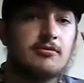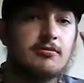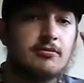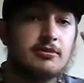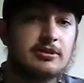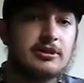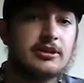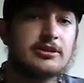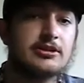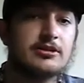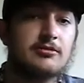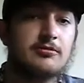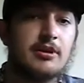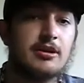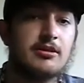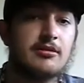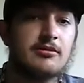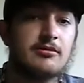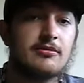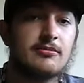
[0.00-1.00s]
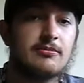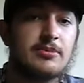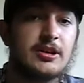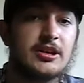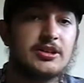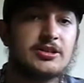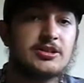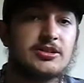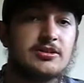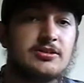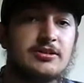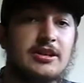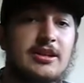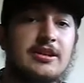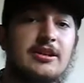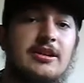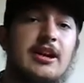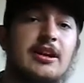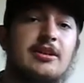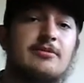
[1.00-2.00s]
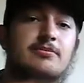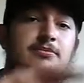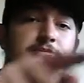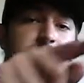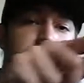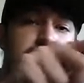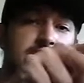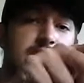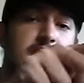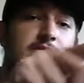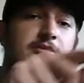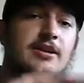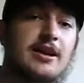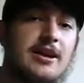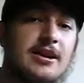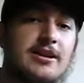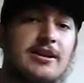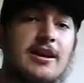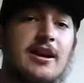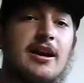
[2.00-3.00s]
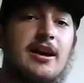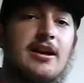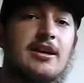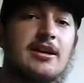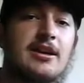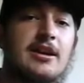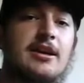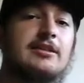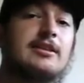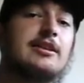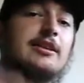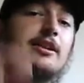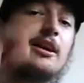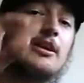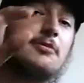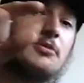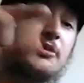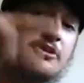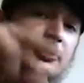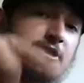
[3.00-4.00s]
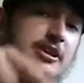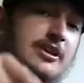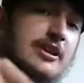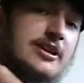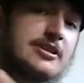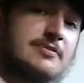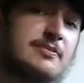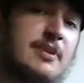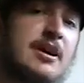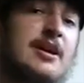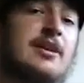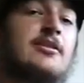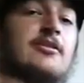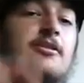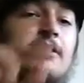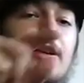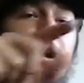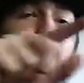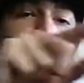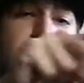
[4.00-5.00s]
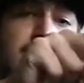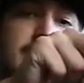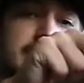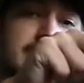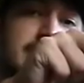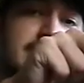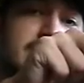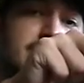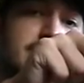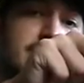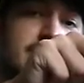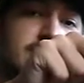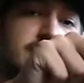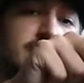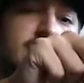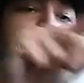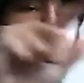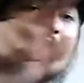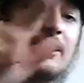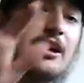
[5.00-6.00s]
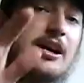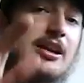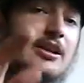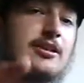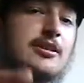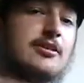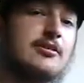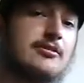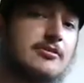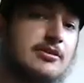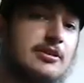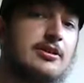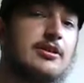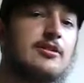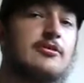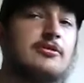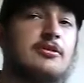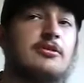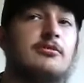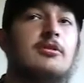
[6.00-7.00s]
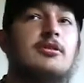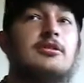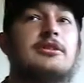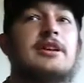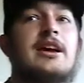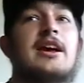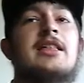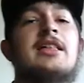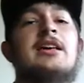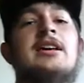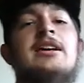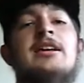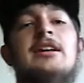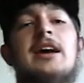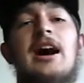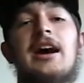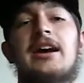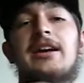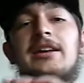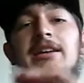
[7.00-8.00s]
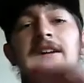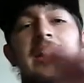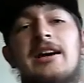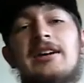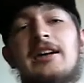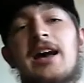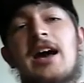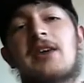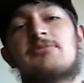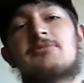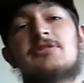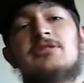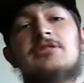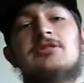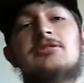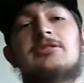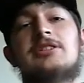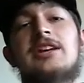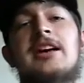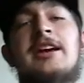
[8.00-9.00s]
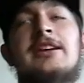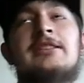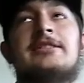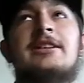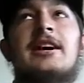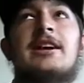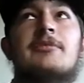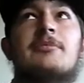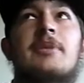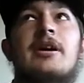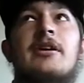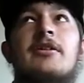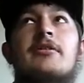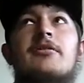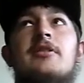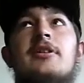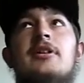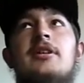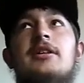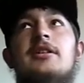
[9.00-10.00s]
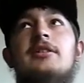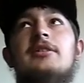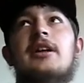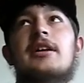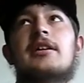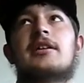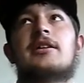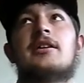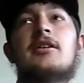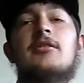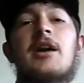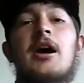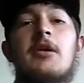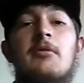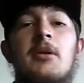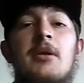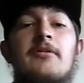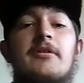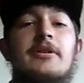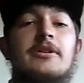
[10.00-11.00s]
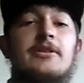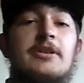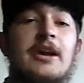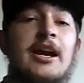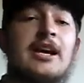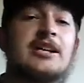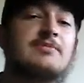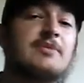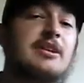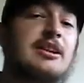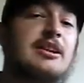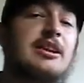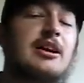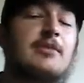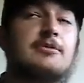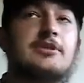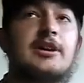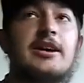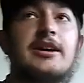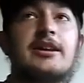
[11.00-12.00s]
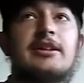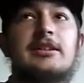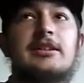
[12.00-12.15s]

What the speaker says: click the one picture, then you got to push okay, yeah, then you got to push the next button, okay, I want this picture, then you got to go, do all that. I absolutely hate that about Letgo. However, there has been an update